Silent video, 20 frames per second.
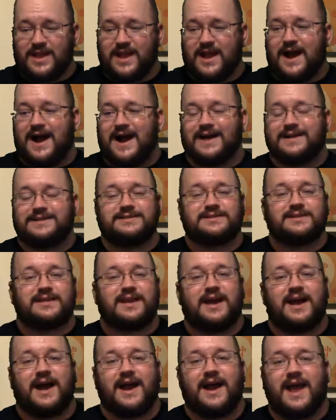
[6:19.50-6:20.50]
I
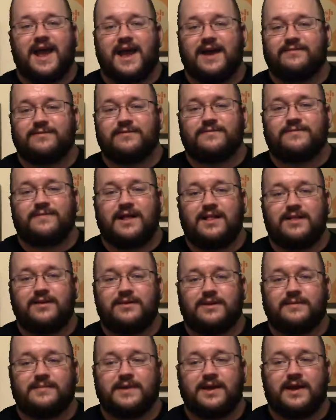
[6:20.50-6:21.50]
haven't followed
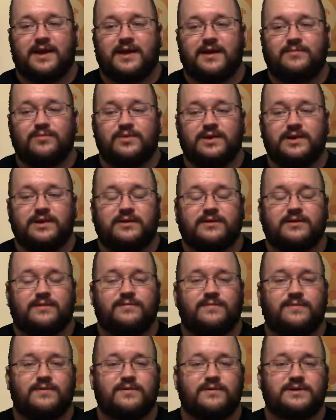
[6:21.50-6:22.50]
him, and I'm really looking
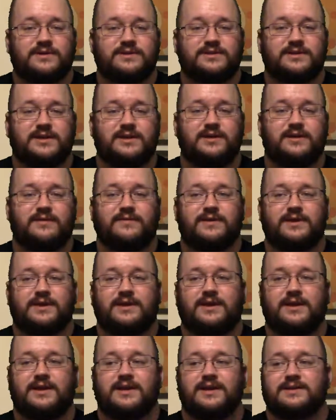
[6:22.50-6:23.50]
forward to seeing if
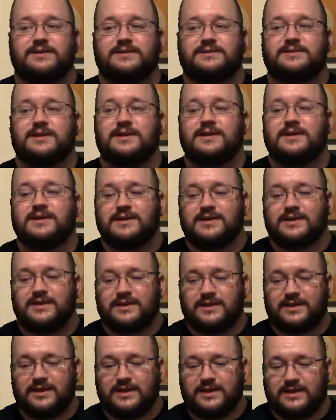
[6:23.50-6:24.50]
he is
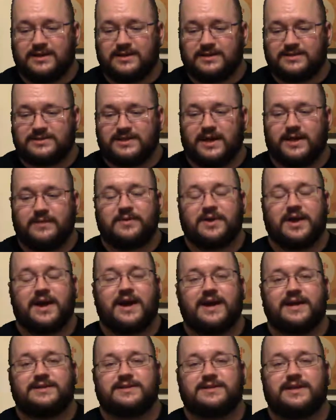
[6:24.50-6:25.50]
the same
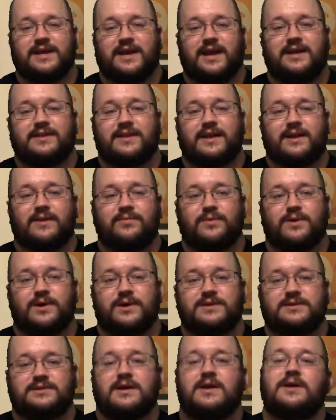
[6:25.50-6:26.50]
guy today that he
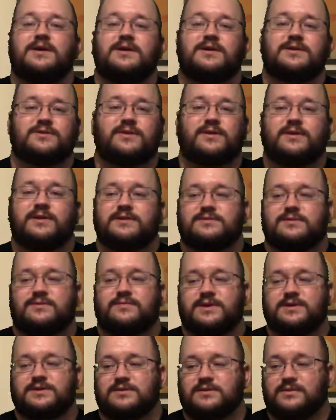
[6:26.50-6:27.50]
was during his
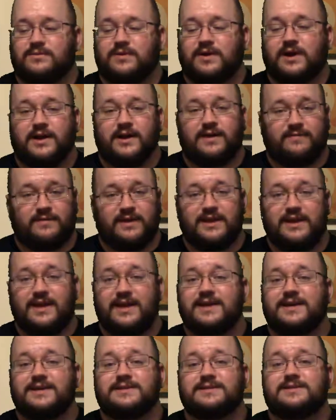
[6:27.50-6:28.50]
original run. If he
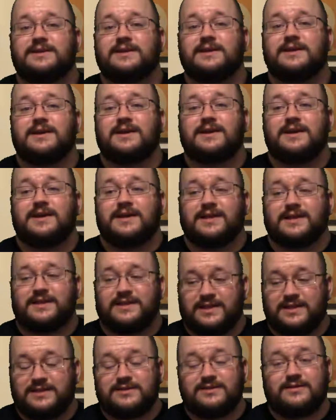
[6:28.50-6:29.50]
is,
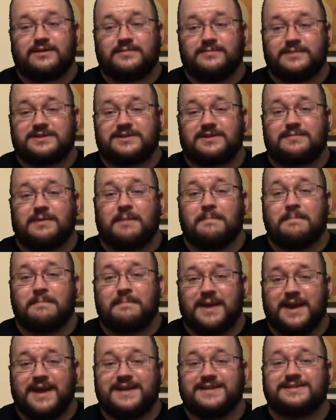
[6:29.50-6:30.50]
these are going to be some
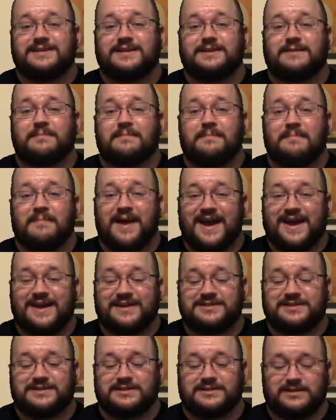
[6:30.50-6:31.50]
amazing
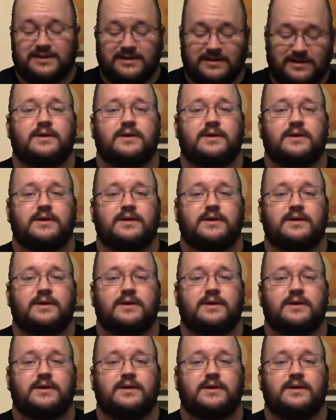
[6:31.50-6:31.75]
matches.